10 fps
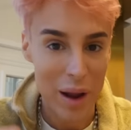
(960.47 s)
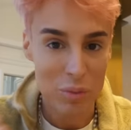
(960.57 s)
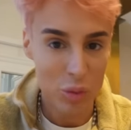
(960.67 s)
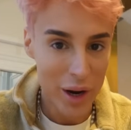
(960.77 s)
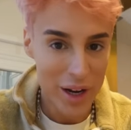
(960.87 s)

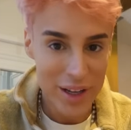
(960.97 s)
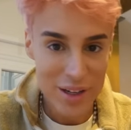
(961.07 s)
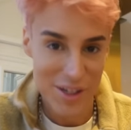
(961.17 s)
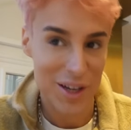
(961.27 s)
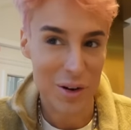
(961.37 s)
I'm
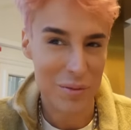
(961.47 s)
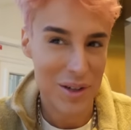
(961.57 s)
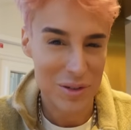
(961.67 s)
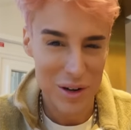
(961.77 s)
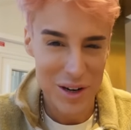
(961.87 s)
waiting to get on my
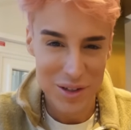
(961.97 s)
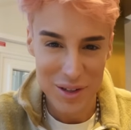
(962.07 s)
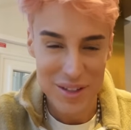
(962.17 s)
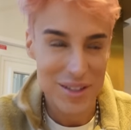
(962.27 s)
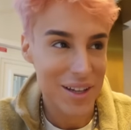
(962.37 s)
train, so
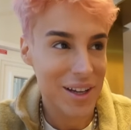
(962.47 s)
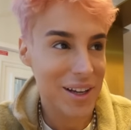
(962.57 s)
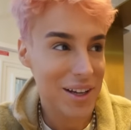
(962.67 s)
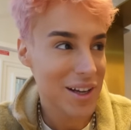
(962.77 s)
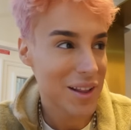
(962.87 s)
this is like
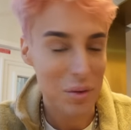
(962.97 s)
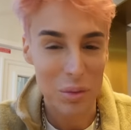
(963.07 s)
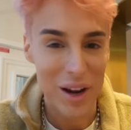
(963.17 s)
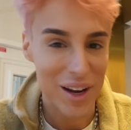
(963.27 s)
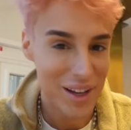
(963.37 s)
in the
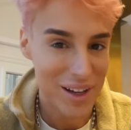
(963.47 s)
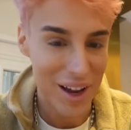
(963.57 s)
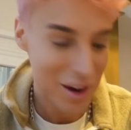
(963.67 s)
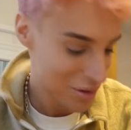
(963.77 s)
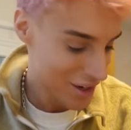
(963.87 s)
waiting
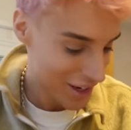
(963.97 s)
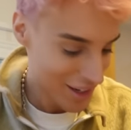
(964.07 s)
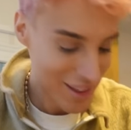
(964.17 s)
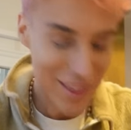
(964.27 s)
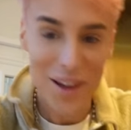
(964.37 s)
area
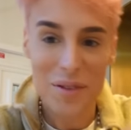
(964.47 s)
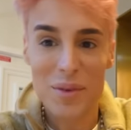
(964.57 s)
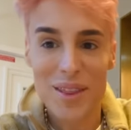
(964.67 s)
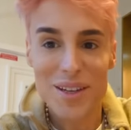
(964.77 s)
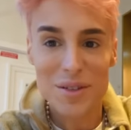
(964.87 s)
kind of thing.
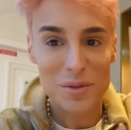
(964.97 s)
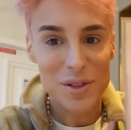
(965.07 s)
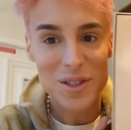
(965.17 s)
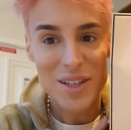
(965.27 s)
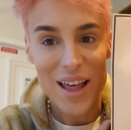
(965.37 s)
But this
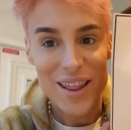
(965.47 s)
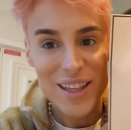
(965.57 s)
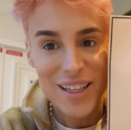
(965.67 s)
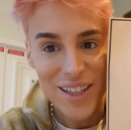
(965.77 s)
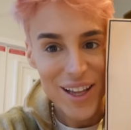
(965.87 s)
was
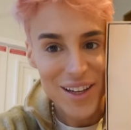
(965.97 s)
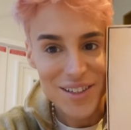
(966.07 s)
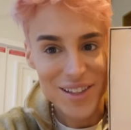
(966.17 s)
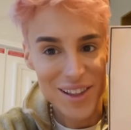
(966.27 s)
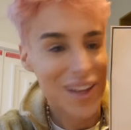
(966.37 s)
the
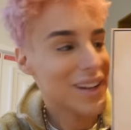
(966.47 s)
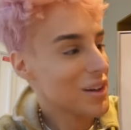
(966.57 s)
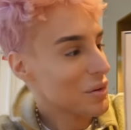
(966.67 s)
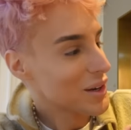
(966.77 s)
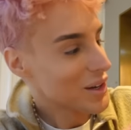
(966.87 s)
last thing
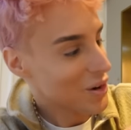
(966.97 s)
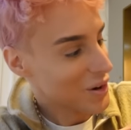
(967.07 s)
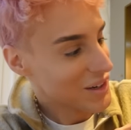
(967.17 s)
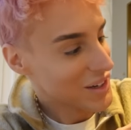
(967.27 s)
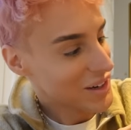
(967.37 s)
that we
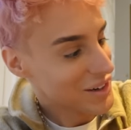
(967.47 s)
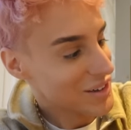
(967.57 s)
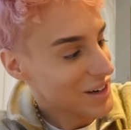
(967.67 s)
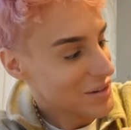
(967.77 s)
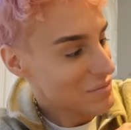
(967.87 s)
got here
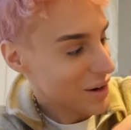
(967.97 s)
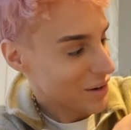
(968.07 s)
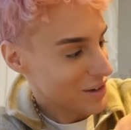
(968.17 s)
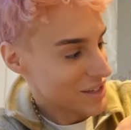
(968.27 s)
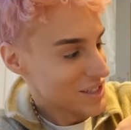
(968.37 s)
in
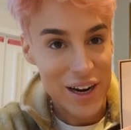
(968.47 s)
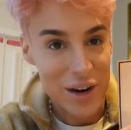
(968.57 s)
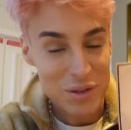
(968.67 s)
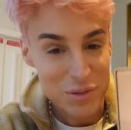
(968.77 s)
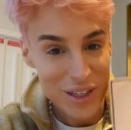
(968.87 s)
Paris. I
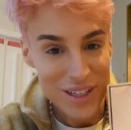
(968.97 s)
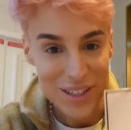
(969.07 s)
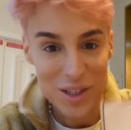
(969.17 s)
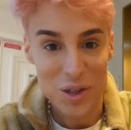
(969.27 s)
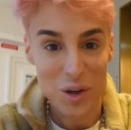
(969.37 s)
was really
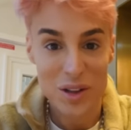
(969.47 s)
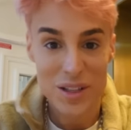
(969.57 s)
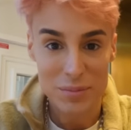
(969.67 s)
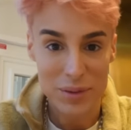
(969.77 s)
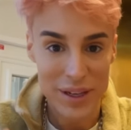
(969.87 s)
excited to go to
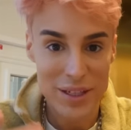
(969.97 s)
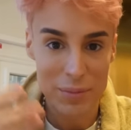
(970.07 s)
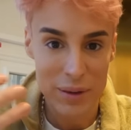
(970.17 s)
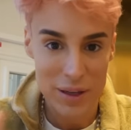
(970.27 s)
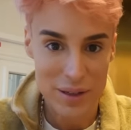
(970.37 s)
this place
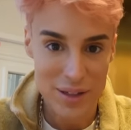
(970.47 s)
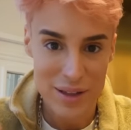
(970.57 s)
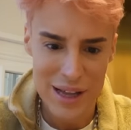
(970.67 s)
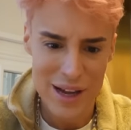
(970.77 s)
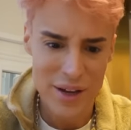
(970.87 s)
because
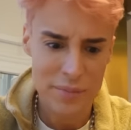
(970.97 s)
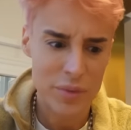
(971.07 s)
that